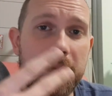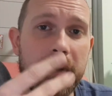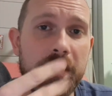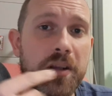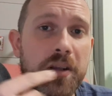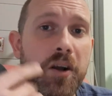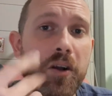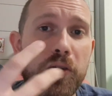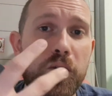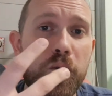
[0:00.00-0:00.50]

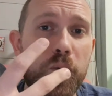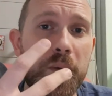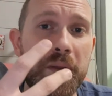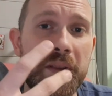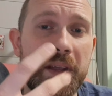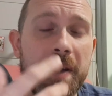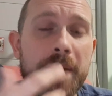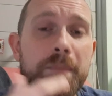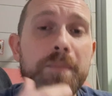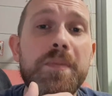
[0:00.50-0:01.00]
gargle with
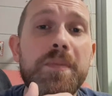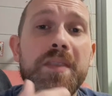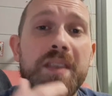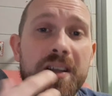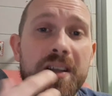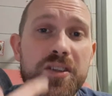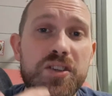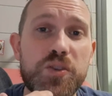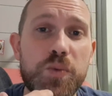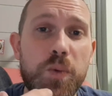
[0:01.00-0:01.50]
it,
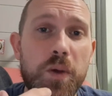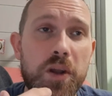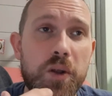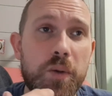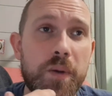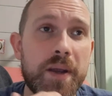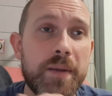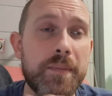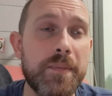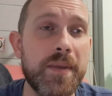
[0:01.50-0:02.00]
then swallow
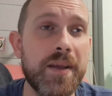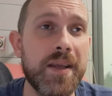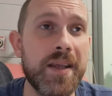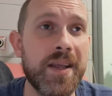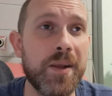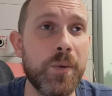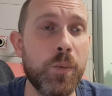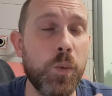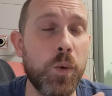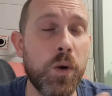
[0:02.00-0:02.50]
it.
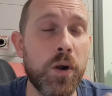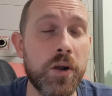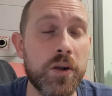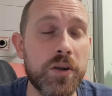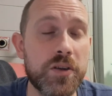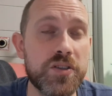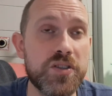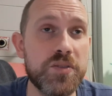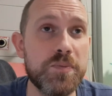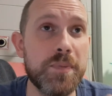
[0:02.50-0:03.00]
It
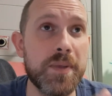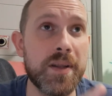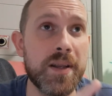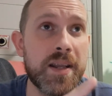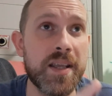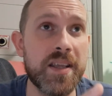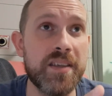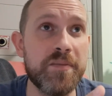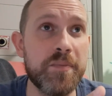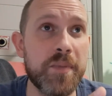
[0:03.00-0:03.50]
works,
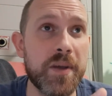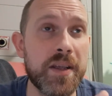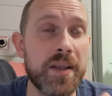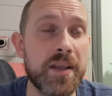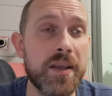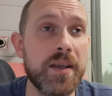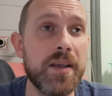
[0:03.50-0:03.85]
believe me.